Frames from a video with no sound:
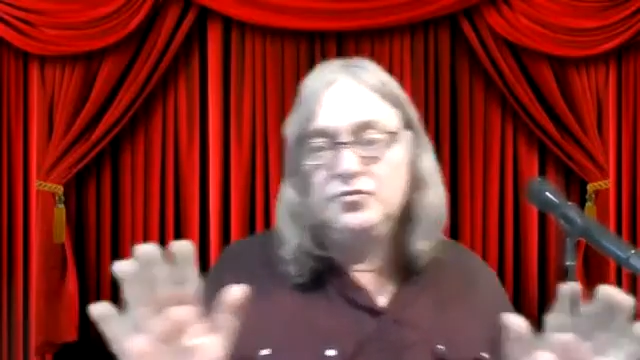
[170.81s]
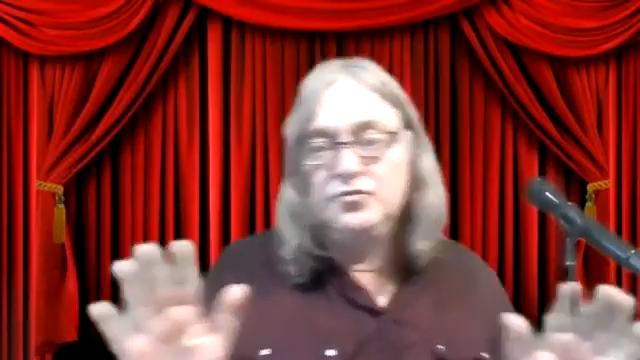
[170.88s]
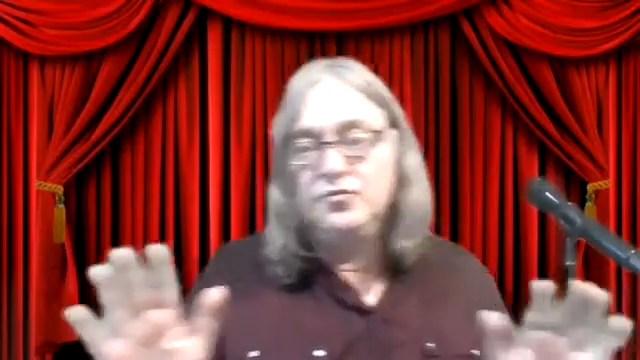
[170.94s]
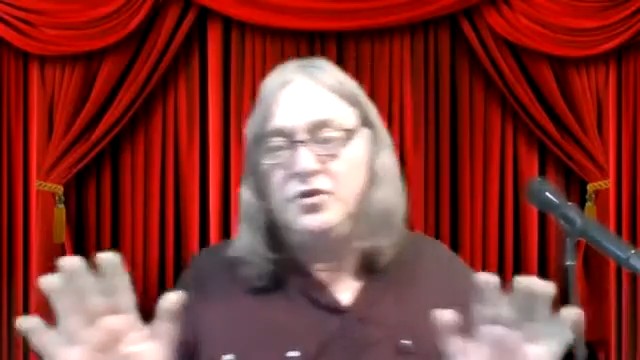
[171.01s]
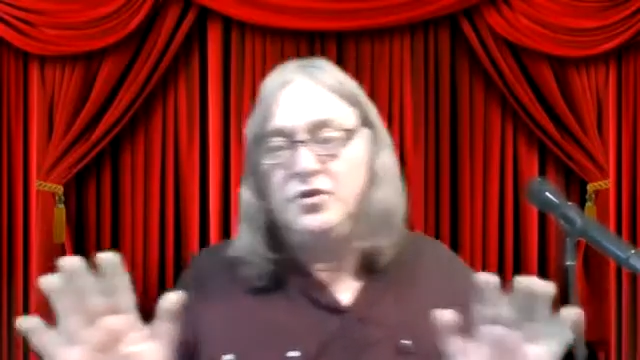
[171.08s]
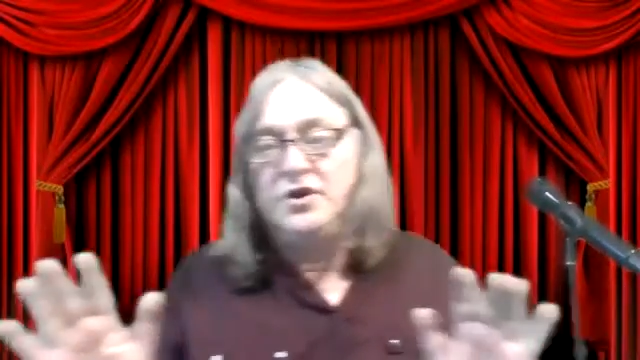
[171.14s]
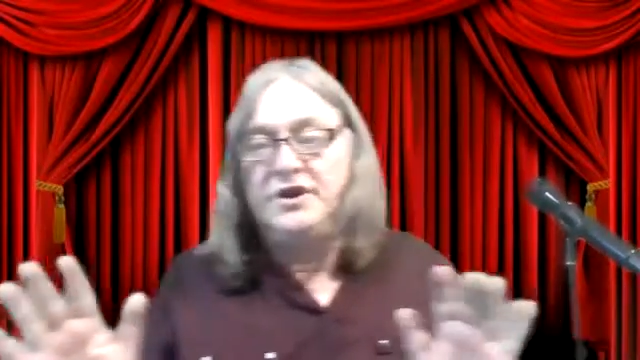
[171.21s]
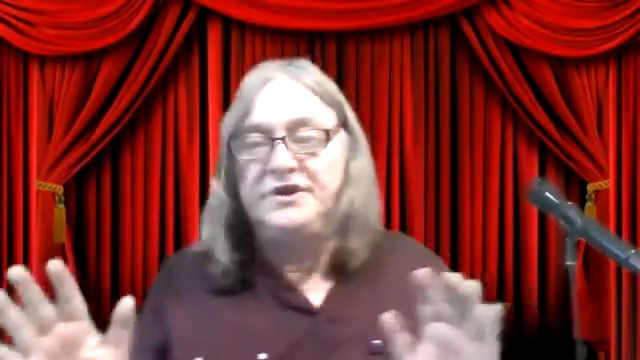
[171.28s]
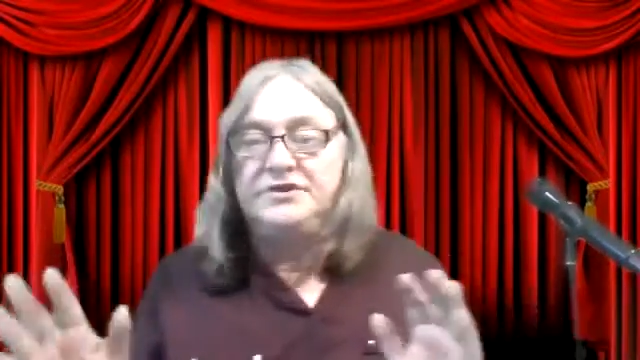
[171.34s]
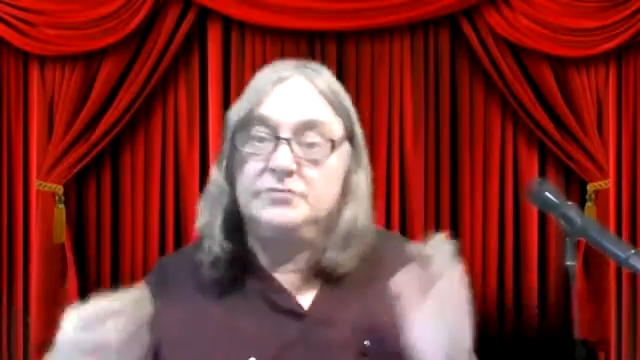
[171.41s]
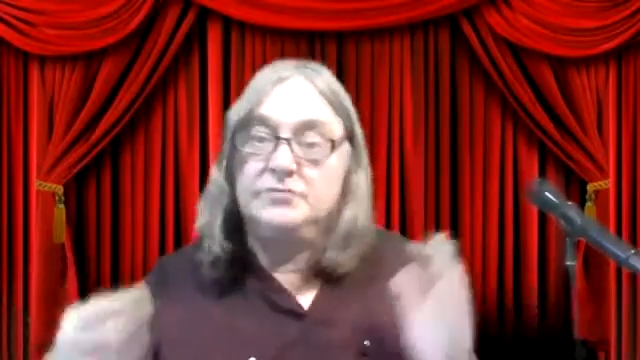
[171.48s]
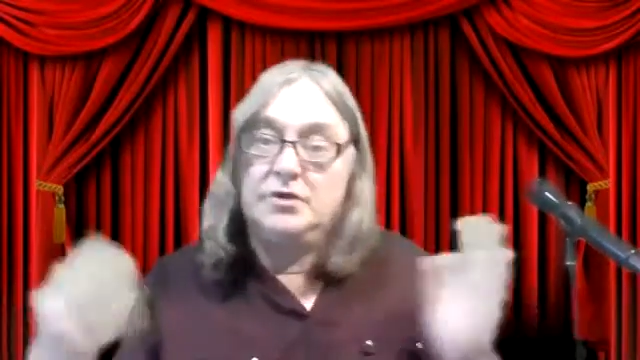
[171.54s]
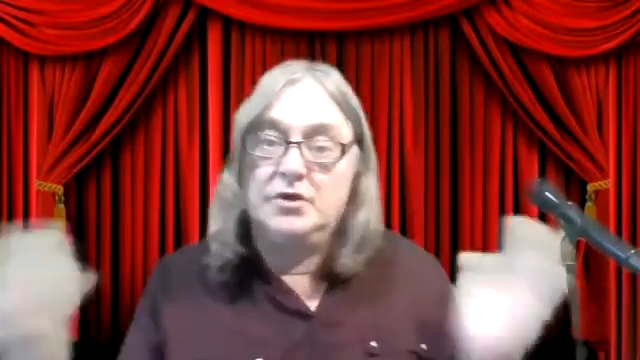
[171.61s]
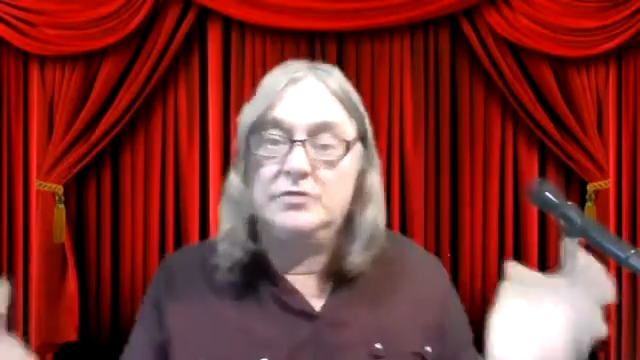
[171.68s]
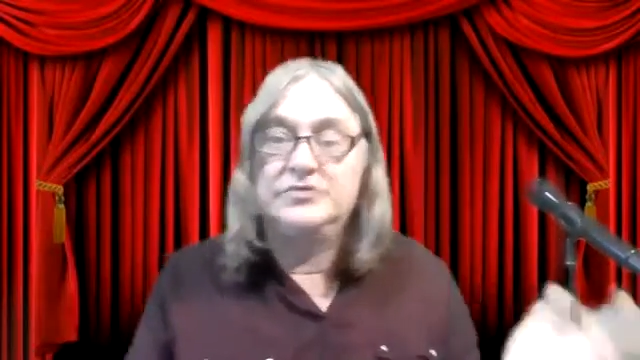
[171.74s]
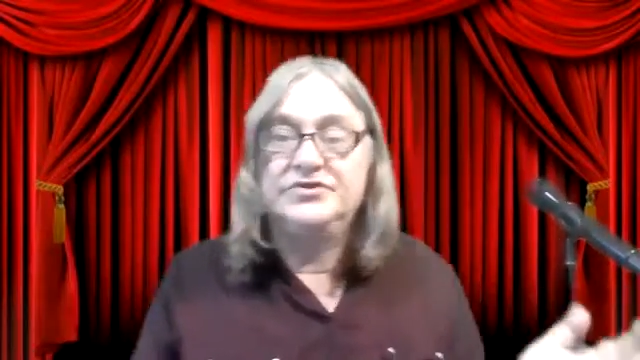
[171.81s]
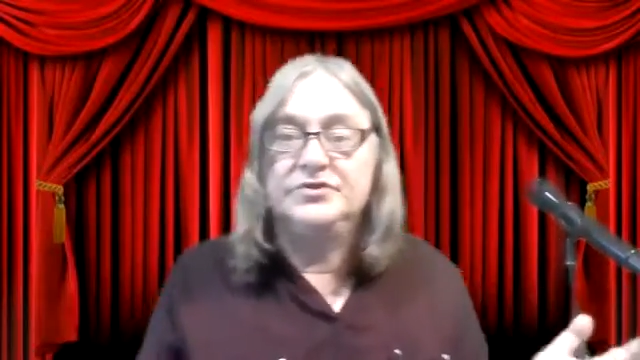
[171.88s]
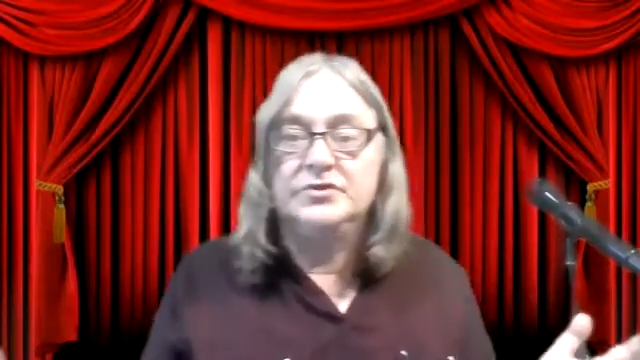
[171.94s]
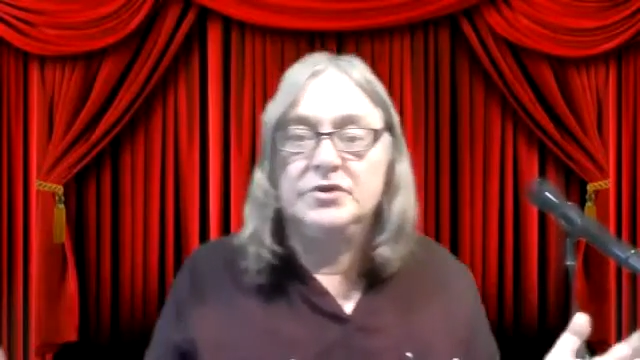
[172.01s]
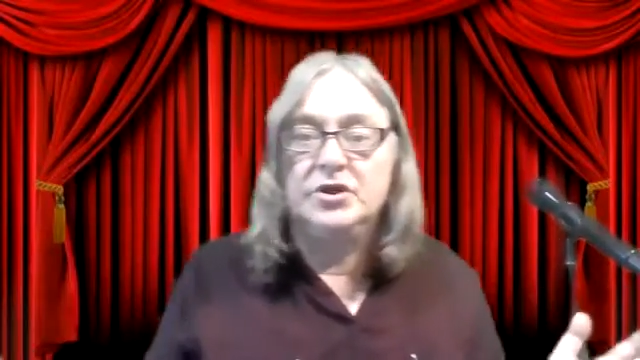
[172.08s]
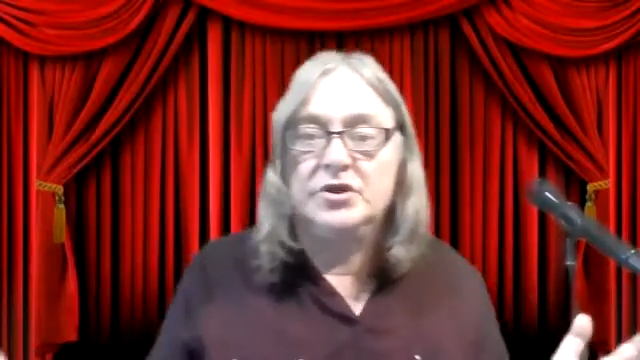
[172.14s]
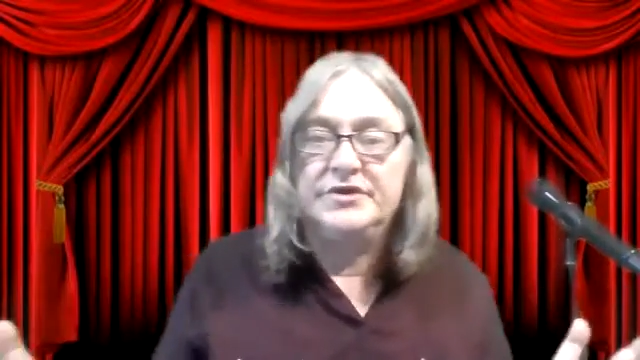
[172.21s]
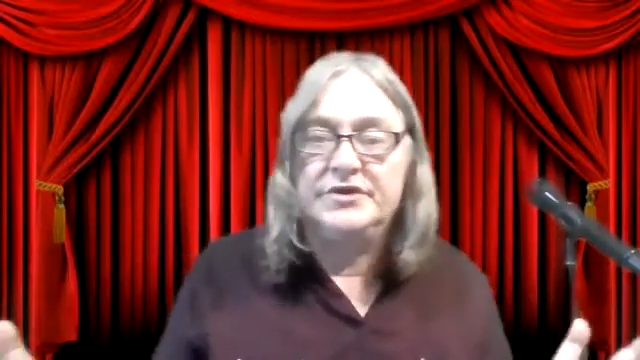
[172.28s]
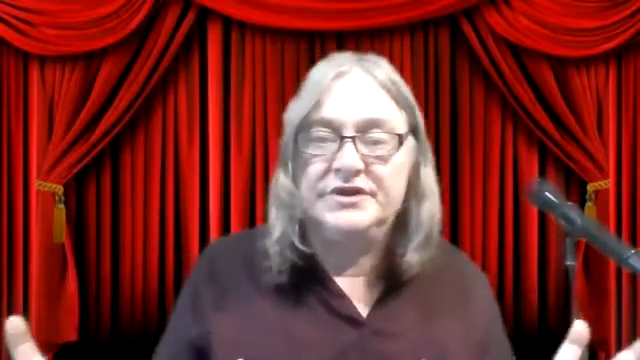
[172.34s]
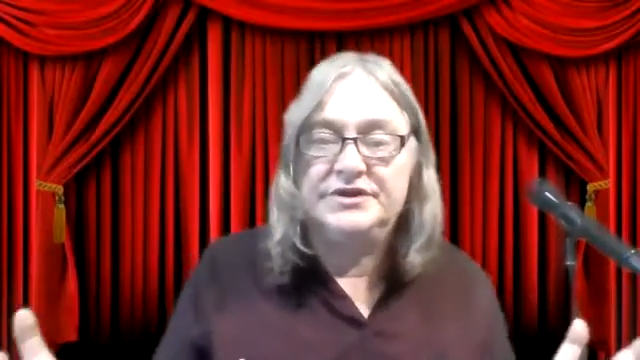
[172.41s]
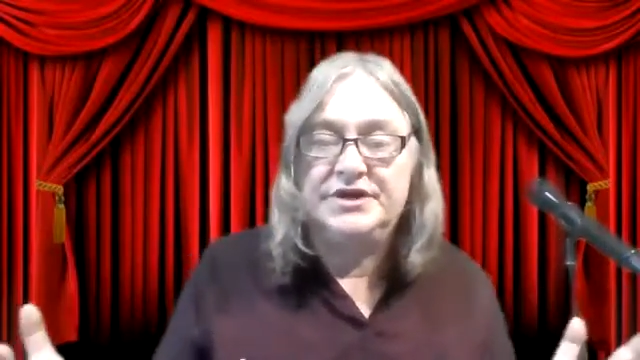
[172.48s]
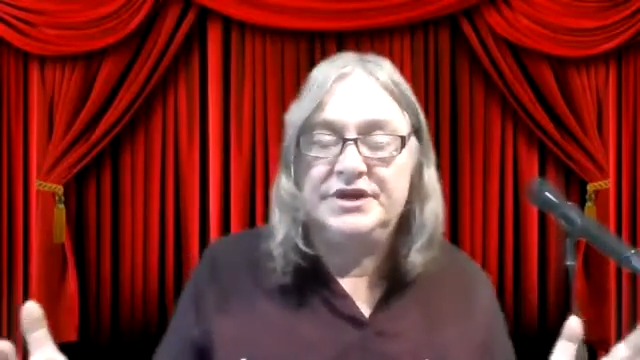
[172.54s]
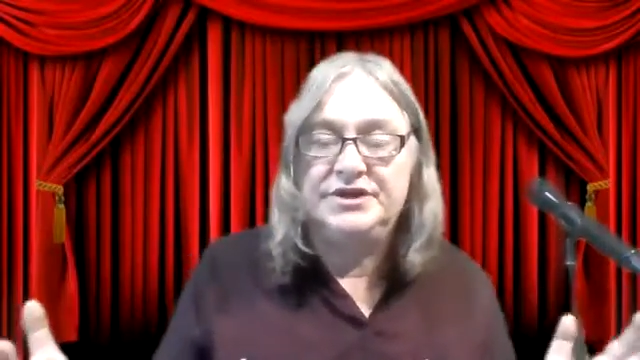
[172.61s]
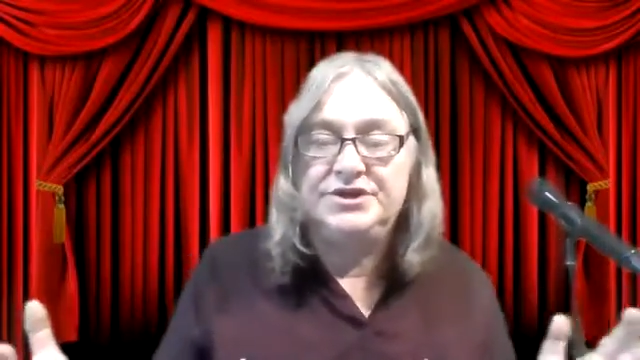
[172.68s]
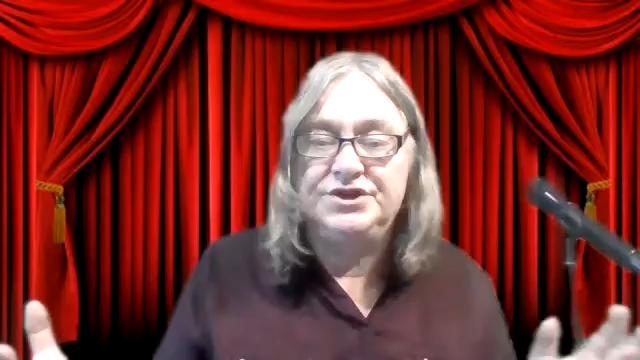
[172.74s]
right or horizontal
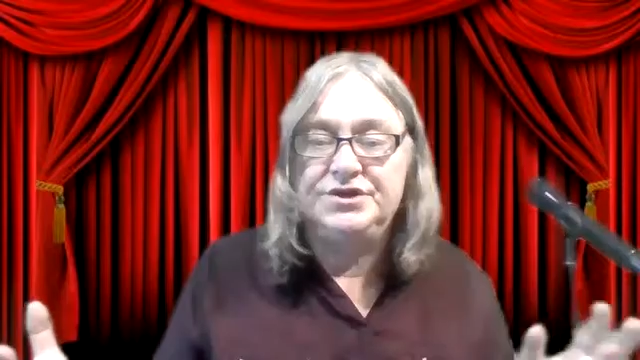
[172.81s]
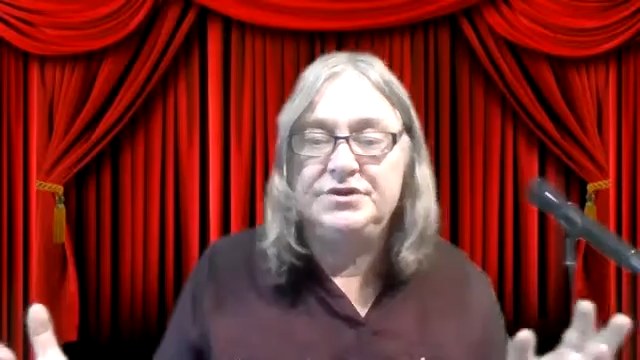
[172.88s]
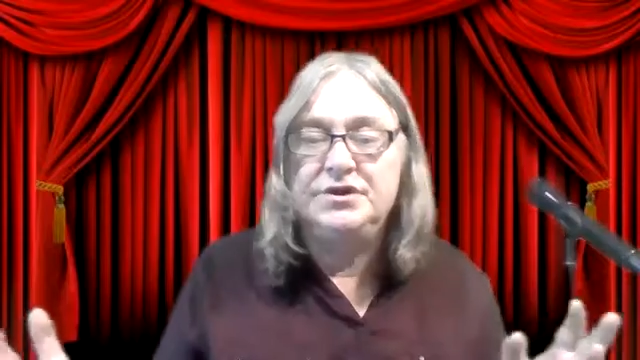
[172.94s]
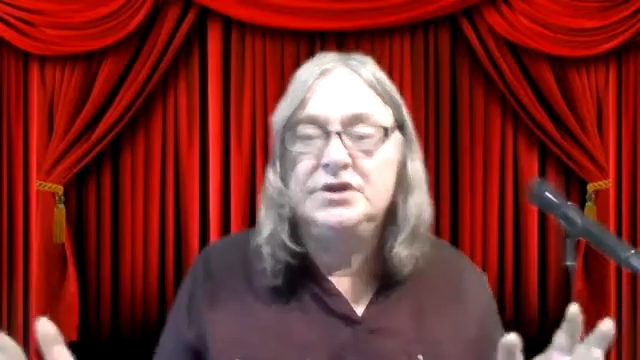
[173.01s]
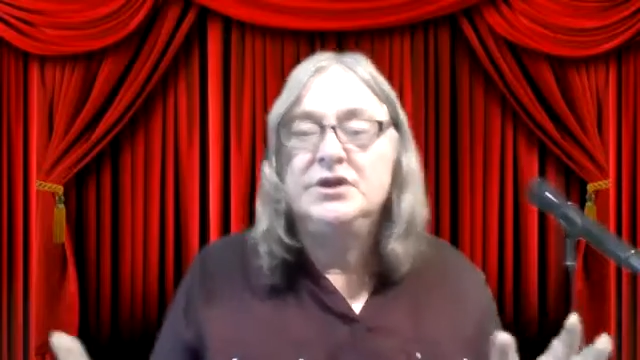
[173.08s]
orientation.